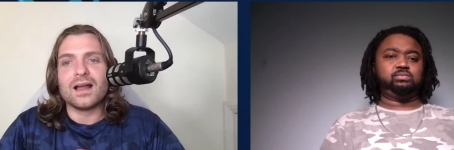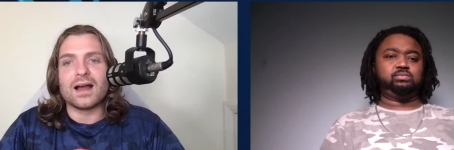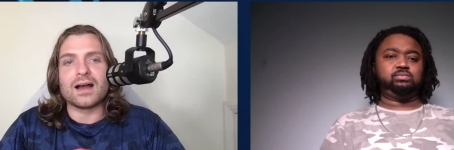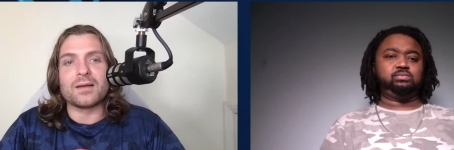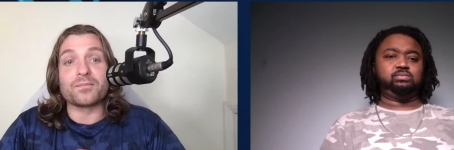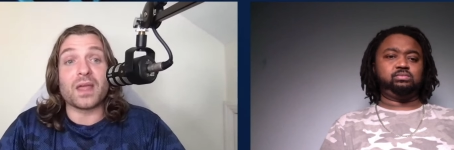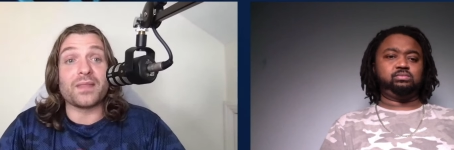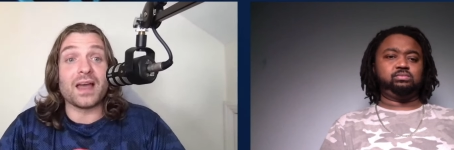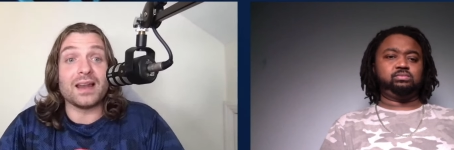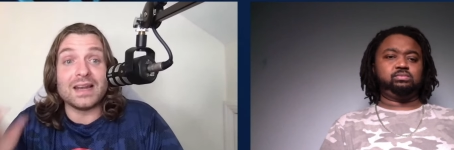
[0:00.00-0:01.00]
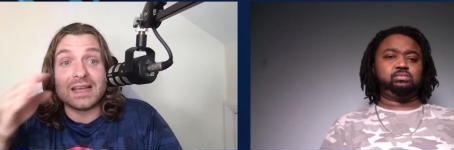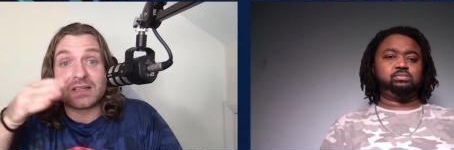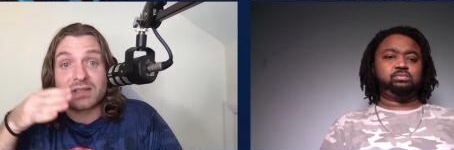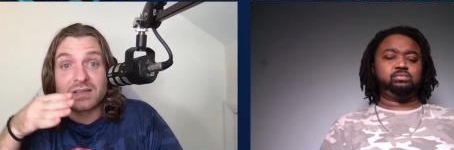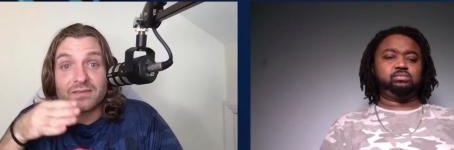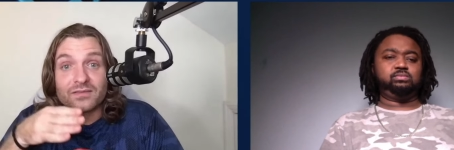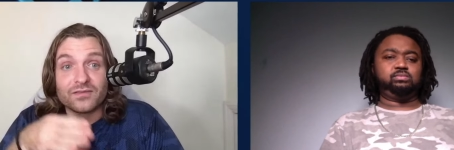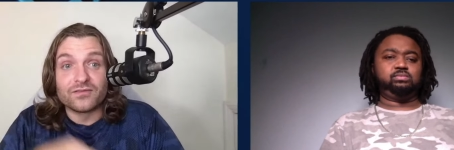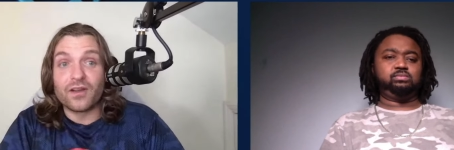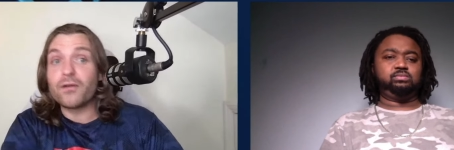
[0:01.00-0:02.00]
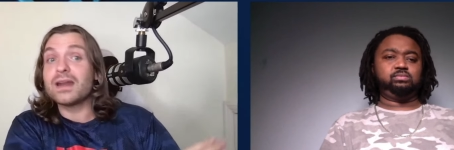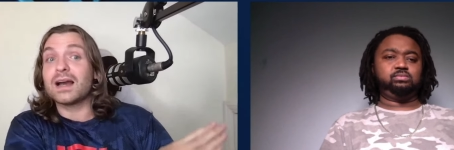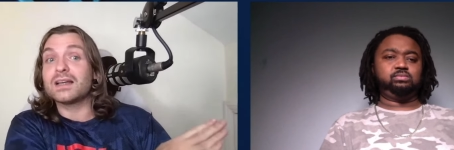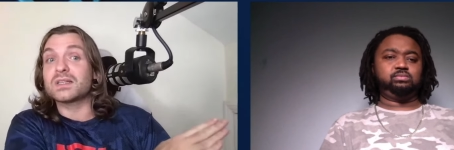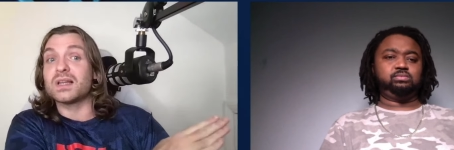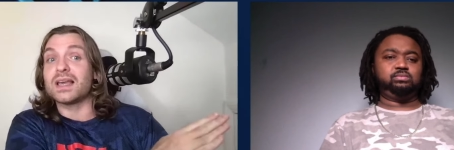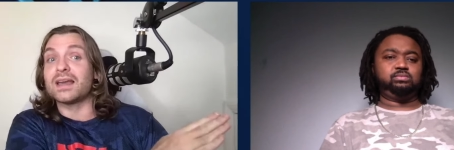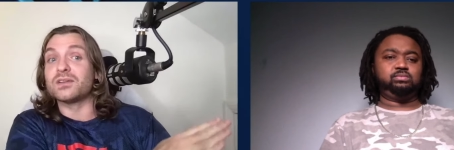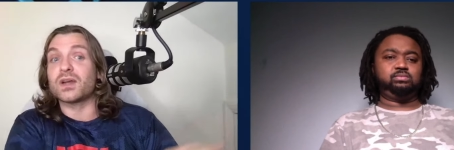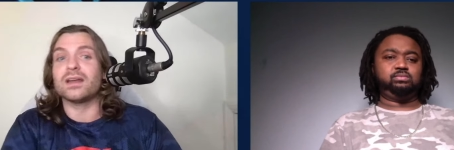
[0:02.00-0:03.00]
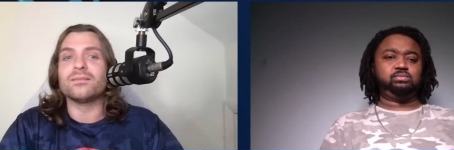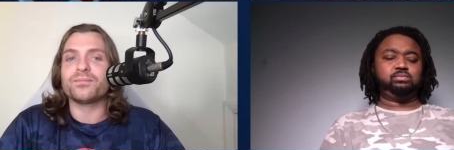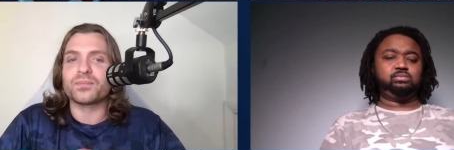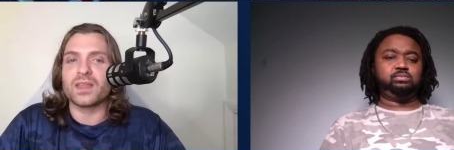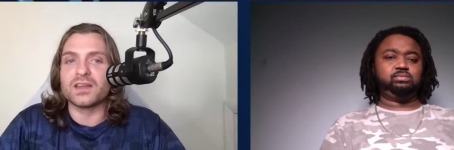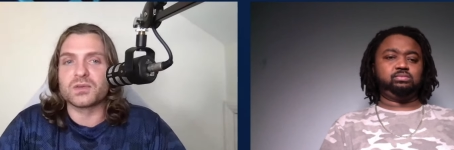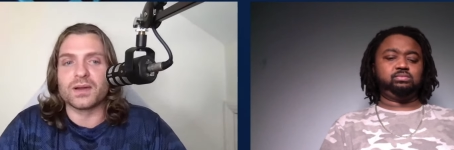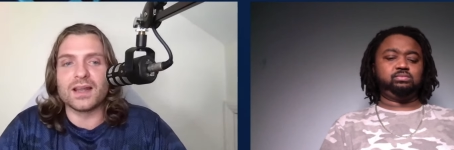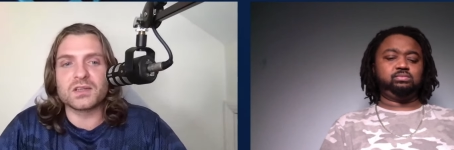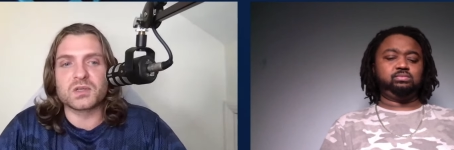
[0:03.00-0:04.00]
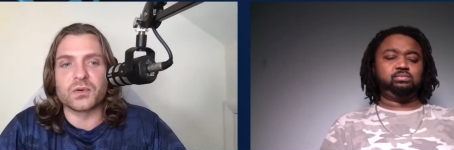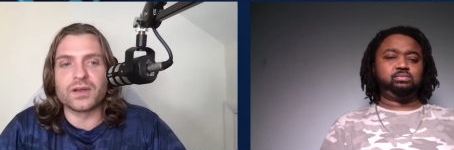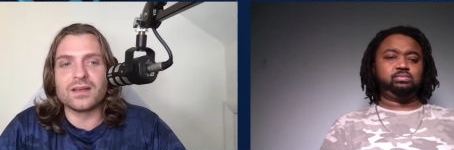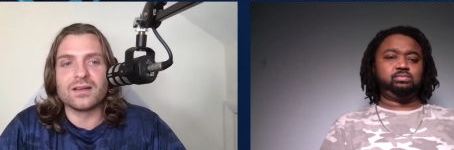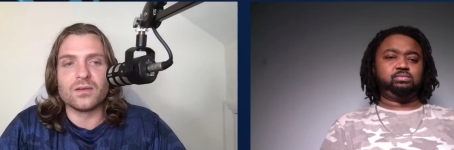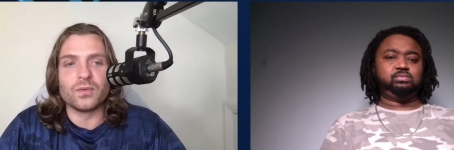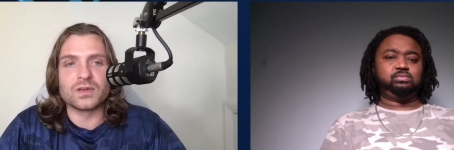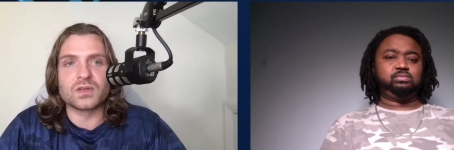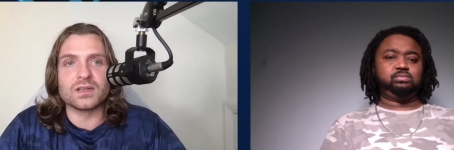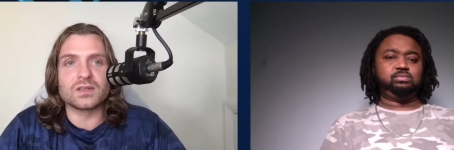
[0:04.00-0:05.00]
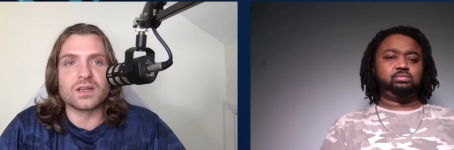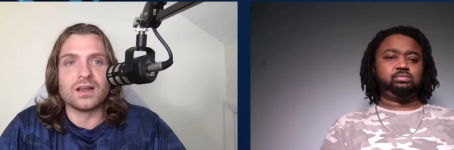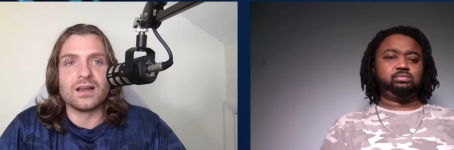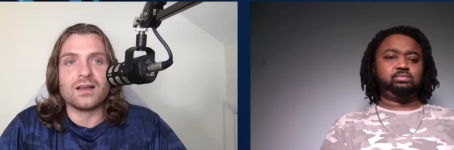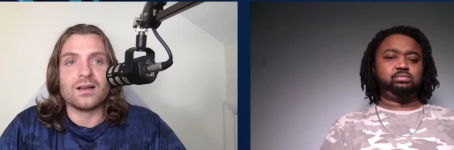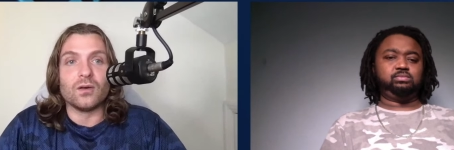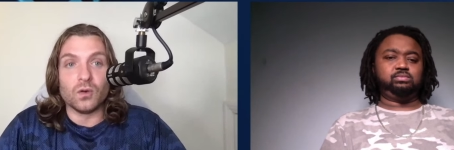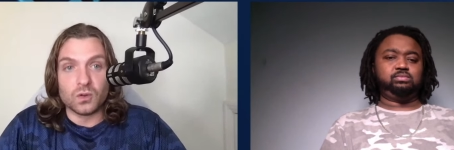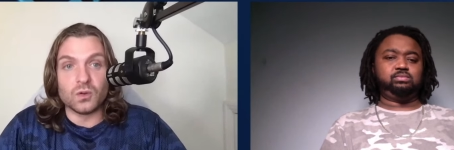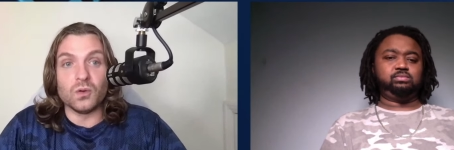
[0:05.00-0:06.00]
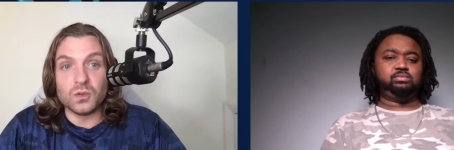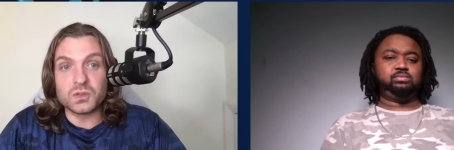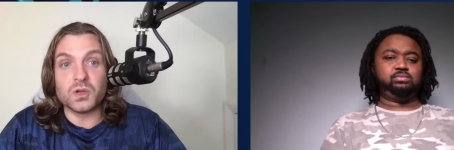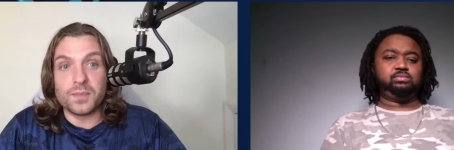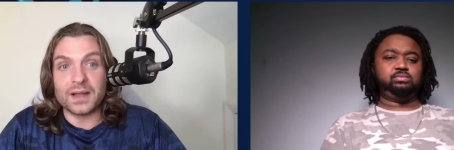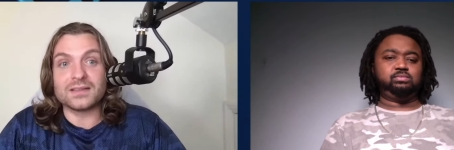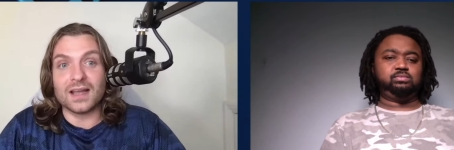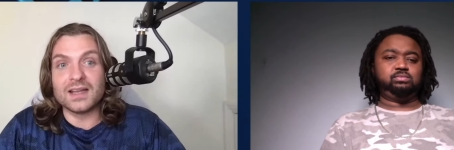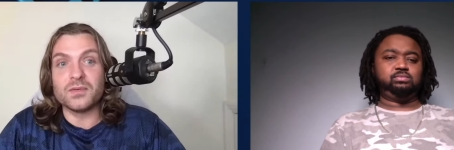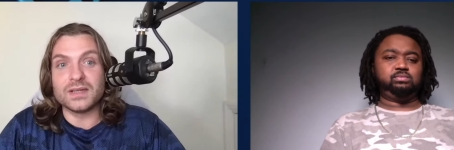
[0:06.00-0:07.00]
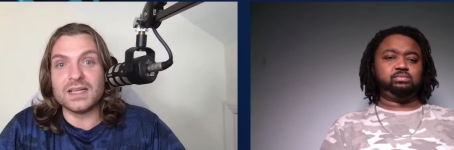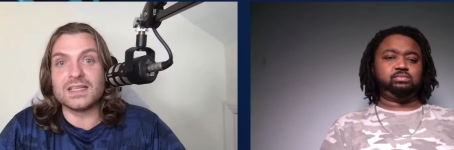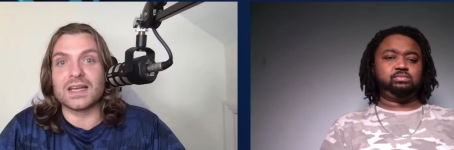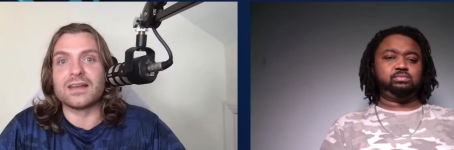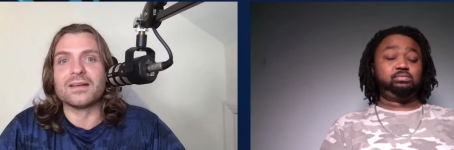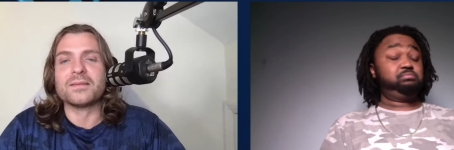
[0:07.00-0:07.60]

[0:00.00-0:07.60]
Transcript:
Speaker 1: Um, and that leads very nicely, A J, into our next story, which is also about Taika Waititi.